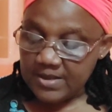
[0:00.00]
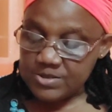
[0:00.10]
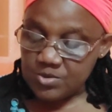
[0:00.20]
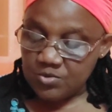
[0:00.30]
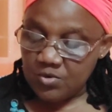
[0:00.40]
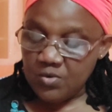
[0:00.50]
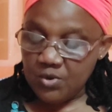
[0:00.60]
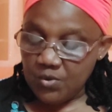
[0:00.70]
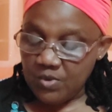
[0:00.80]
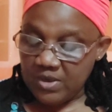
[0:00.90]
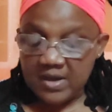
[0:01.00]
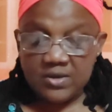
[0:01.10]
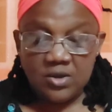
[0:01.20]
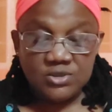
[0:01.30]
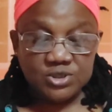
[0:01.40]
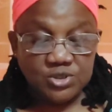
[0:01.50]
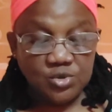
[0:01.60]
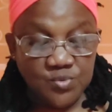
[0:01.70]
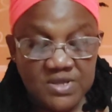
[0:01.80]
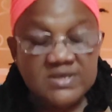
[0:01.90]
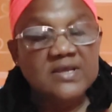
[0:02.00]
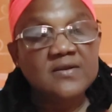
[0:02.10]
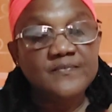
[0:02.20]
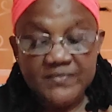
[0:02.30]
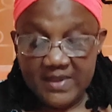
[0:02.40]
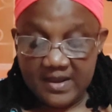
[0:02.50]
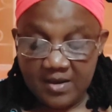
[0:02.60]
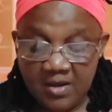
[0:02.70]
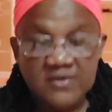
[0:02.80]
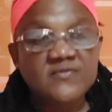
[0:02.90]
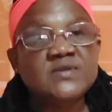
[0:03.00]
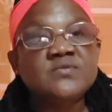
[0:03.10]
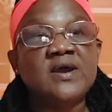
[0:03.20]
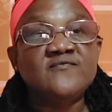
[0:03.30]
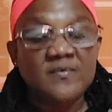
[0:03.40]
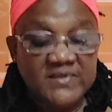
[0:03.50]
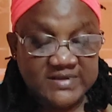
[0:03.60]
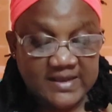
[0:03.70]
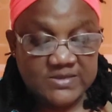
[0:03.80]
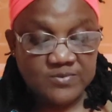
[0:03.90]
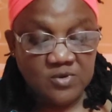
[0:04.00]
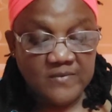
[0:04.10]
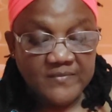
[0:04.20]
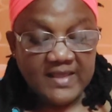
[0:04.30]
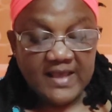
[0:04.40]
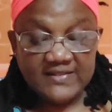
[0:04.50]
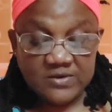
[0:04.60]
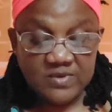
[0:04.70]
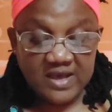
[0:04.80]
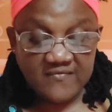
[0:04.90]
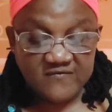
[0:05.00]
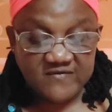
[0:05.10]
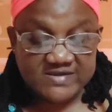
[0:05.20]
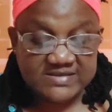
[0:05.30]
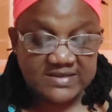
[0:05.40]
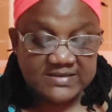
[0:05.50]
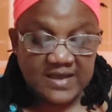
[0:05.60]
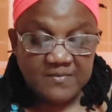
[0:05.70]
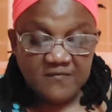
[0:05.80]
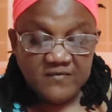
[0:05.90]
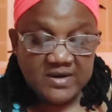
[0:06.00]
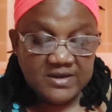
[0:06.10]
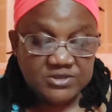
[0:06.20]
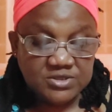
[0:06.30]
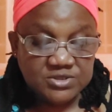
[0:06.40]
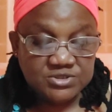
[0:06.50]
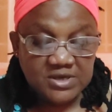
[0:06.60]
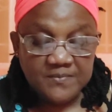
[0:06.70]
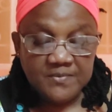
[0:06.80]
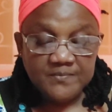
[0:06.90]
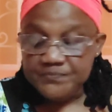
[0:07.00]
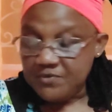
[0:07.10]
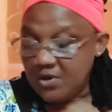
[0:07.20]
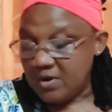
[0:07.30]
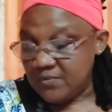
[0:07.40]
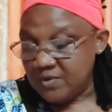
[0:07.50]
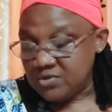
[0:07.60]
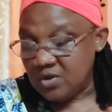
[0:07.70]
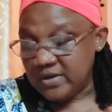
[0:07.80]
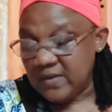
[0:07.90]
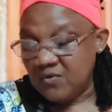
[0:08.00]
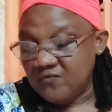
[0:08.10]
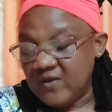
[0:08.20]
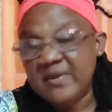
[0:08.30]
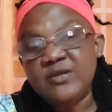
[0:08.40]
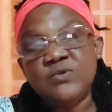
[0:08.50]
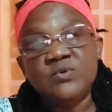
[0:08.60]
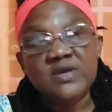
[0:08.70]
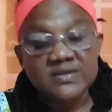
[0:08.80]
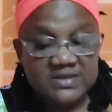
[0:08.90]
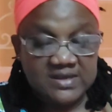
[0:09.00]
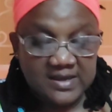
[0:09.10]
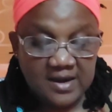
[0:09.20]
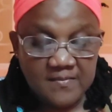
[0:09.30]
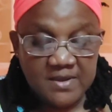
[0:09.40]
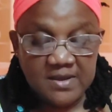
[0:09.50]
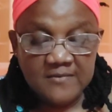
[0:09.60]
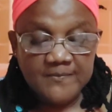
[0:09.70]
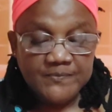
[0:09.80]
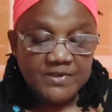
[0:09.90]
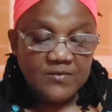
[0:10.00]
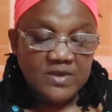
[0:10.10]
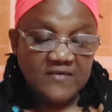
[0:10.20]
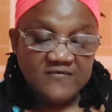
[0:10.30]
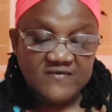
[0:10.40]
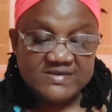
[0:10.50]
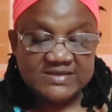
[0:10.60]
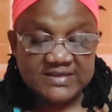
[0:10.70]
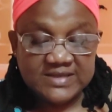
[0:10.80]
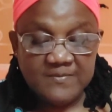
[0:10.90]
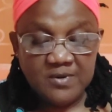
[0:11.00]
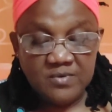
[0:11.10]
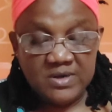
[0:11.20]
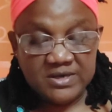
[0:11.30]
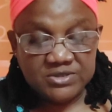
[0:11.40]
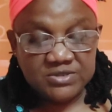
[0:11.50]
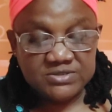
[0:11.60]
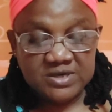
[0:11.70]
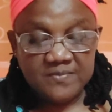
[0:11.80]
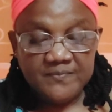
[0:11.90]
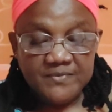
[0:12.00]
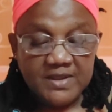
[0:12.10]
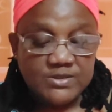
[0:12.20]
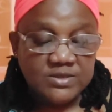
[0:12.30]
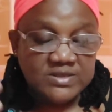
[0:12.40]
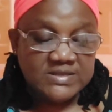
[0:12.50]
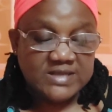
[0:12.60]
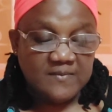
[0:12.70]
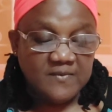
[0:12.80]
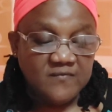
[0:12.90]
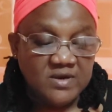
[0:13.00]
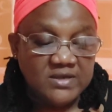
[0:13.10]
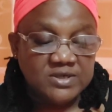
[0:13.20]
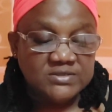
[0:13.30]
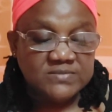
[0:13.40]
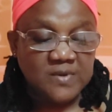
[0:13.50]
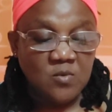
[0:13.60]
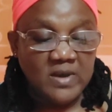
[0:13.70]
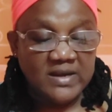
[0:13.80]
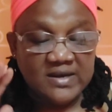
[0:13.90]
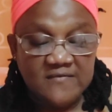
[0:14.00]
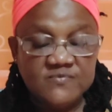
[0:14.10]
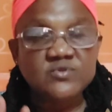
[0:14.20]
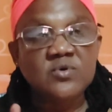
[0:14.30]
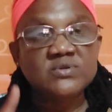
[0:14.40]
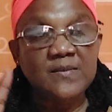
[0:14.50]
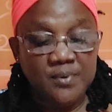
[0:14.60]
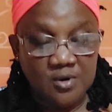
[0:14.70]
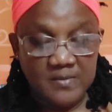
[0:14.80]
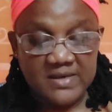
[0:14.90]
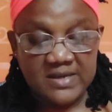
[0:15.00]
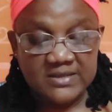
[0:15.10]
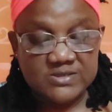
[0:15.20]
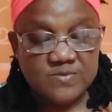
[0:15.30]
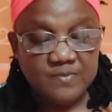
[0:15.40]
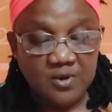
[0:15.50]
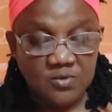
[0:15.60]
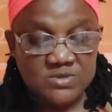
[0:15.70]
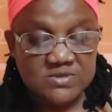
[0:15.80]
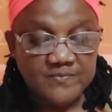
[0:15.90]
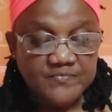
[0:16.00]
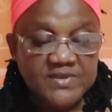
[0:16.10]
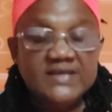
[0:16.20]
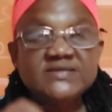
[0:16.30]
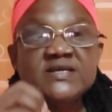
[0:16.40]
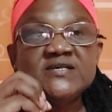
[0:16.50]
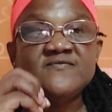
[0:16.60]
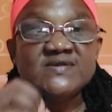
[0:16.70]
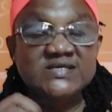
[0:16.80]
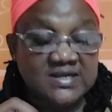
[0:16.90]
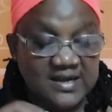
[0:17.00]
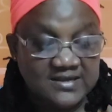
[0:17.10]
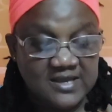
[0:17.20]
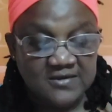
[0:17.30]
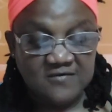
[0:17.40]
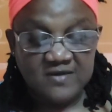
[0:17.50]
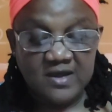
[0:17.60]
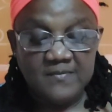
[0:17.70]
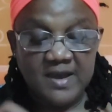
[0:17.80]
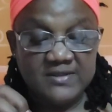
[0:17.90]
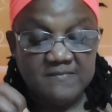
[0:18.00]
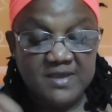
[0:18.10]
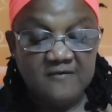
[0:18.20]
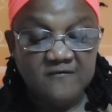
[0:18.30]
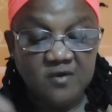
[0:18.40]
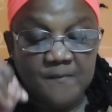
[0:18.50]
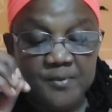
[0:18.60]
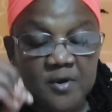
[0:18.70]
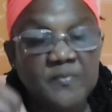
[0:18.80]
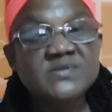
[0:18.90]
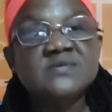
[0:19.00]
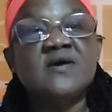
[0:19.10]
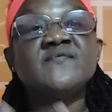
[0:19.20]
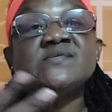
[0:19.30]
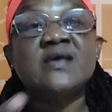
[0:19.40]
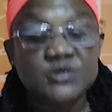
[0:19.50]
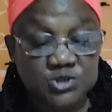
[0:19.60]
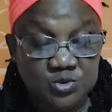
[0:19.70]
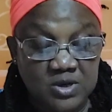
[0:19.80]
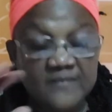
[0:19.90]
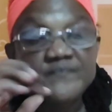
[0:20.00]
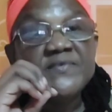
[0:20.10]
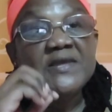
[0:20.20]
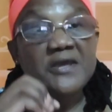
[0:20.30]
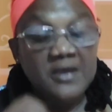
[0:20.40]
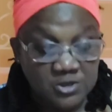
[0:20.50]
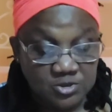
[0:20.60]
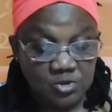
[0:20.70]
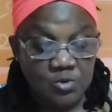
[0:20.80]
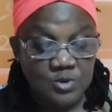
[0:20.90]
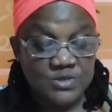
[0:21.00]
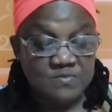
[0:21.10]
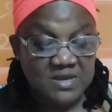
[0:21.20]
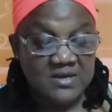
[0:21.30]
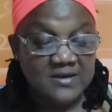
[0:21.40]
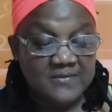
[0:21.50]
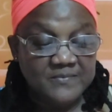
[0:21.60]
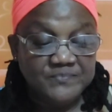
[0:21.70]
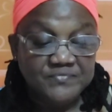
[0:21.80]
So we can continue reading on this, right, from the textbook. And then we have the visiting type of relationship. All right, we're talking about family unions in the Caribbean. We have the visiting type of relationship. So in this type of relationship, a woman lives without a permanent spouse. She is visited at interval by the male for purposes of sexual intercourse mainly.